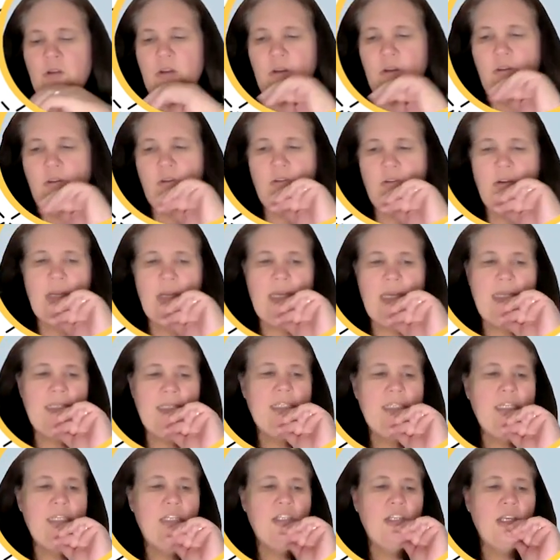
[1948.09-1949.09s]
Laura
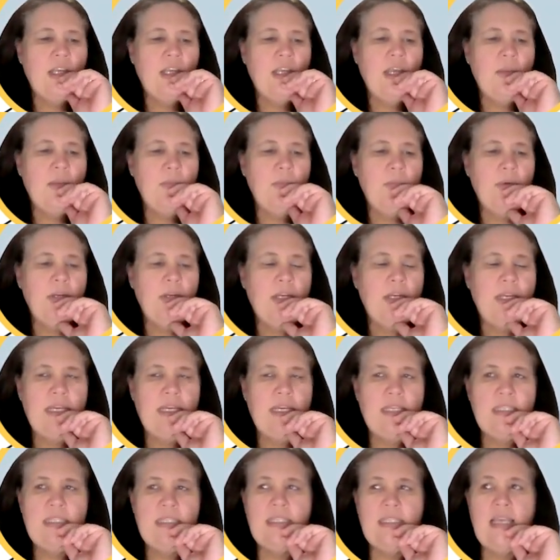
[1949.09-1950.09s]
and Tisha can put it
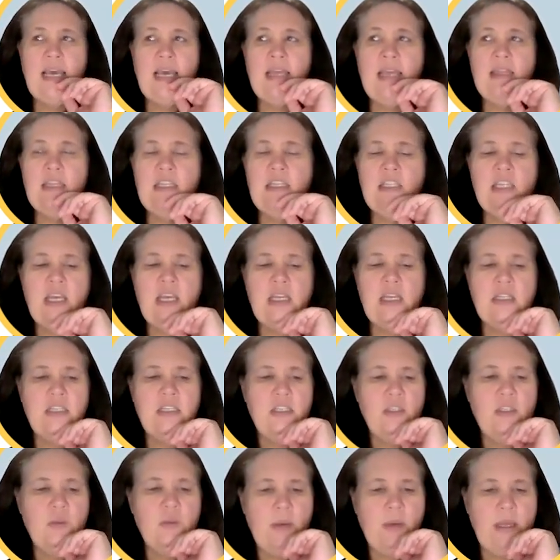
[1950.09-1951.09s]
inside the chat
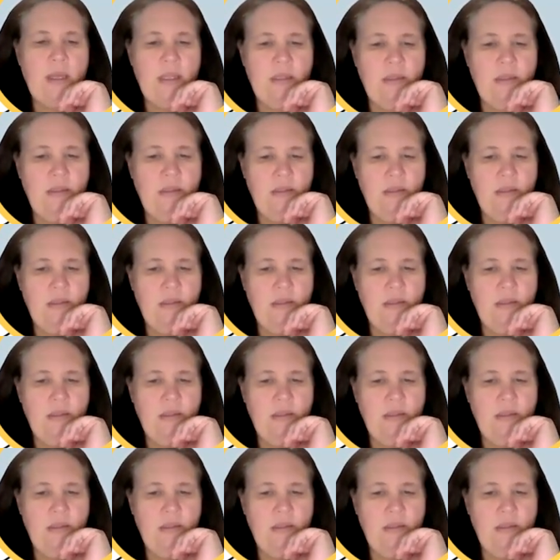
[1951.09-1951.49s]
as well.